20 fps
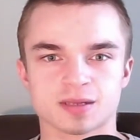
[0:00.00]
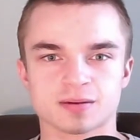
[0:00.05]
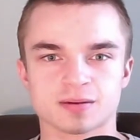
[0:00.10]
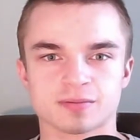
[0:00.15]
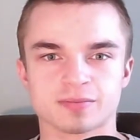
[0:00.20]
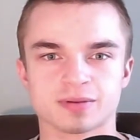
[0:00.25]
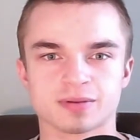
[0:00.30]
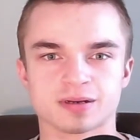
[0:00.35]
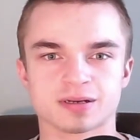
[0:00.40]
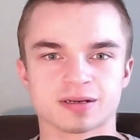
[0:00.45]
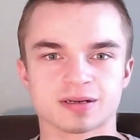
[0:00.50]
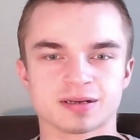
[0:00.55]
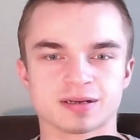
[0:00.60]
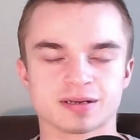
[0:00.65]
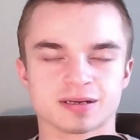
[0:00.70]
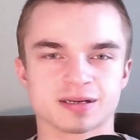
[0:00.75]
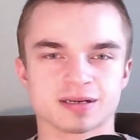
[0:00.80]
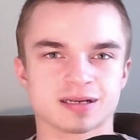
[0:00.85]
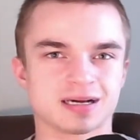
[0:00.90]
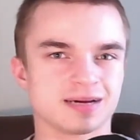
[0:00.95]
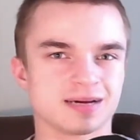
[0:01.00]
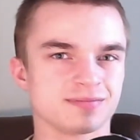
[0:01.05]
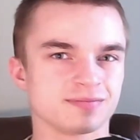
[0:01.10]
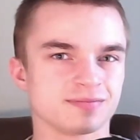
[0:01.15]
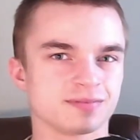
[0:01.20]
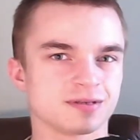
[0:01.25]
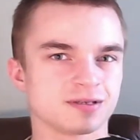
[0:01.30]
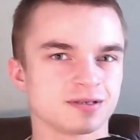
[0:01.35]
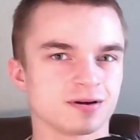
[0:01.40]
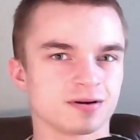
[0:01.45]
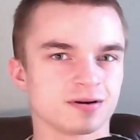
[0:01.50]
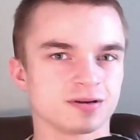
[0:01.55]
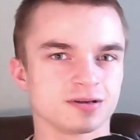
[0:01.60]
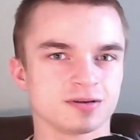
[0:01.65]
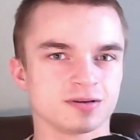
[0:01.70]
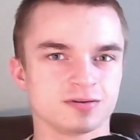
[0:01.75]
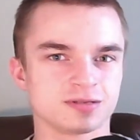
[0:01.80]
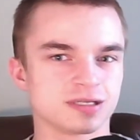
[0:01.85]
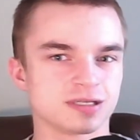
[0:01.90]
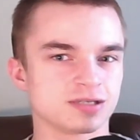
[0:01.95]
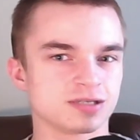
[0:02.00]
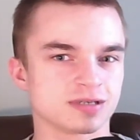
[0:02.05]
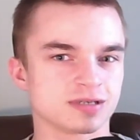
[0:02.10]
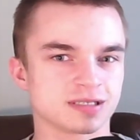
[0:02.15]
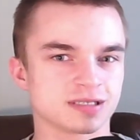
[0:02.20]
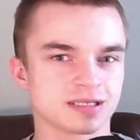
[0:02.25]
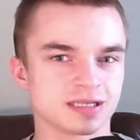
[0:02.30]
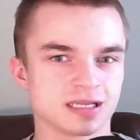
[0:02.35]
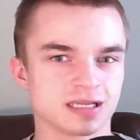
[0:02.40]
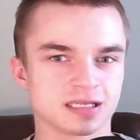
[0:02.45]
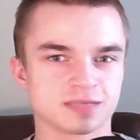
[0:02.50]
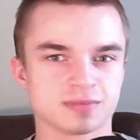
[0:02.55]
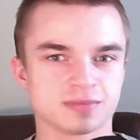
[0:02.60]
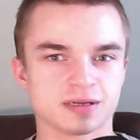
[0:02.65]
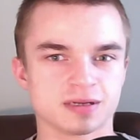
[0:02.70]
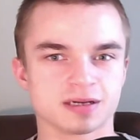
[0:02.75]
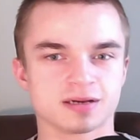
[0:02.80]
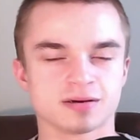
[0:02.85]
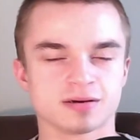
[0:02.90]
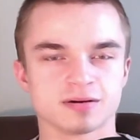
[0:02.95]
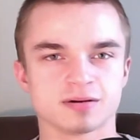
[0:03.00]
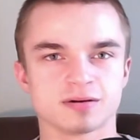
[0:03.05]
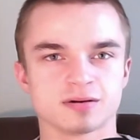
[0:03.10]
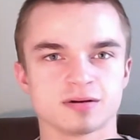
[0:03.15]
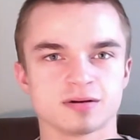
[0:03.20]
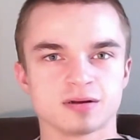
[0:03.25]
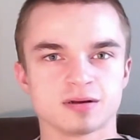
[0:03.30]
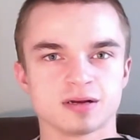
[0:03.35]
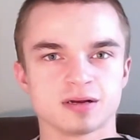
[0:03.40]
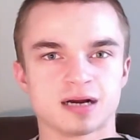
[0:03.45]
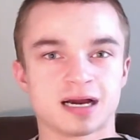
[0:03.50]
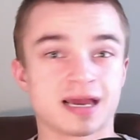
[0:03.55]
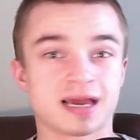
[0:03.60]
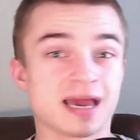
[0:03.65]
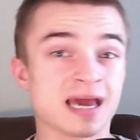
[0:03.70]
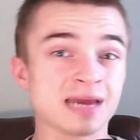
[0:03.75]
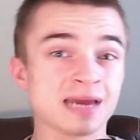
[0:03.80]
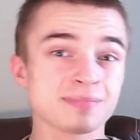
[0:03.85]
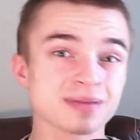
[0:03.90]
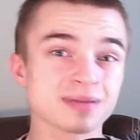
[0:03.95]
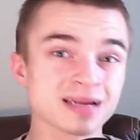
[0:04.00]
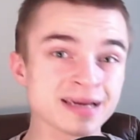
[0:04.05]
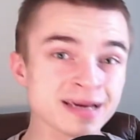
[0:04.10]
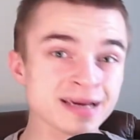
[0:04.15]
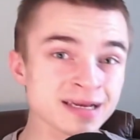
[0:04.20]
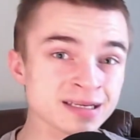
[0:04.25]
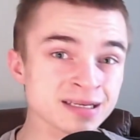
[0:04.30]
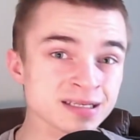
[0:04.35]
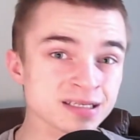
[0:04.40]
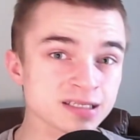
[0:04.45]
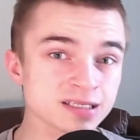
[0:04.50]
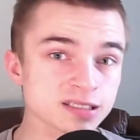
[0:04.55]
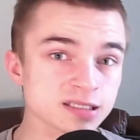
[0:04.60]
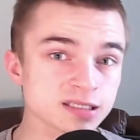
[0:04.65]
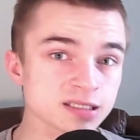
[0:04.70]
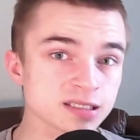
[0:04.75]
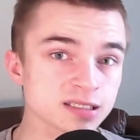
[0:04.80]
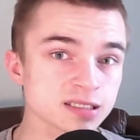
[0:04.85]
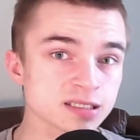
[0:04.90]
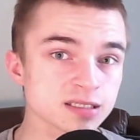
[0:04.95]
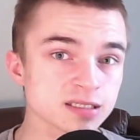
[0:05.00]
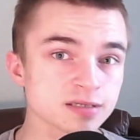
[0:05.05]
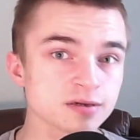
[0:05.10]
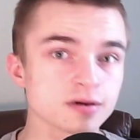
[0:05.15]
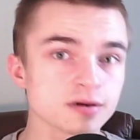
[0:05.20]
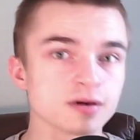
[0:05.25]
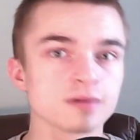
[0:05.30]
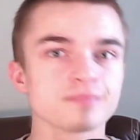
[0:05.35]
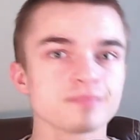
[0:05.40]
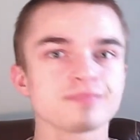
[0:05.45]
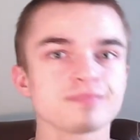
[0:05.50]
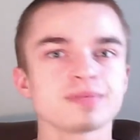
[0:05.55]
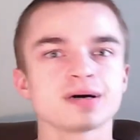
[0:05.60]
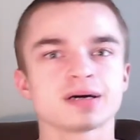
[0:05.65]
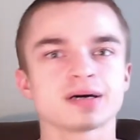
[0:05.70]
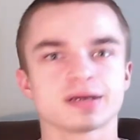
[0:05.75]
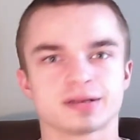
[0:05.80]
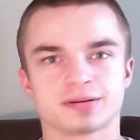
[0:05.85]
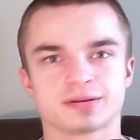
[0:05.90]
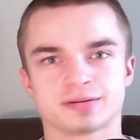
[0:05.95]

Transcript: But I'm starting to lose interest in the let's play. I had plans, but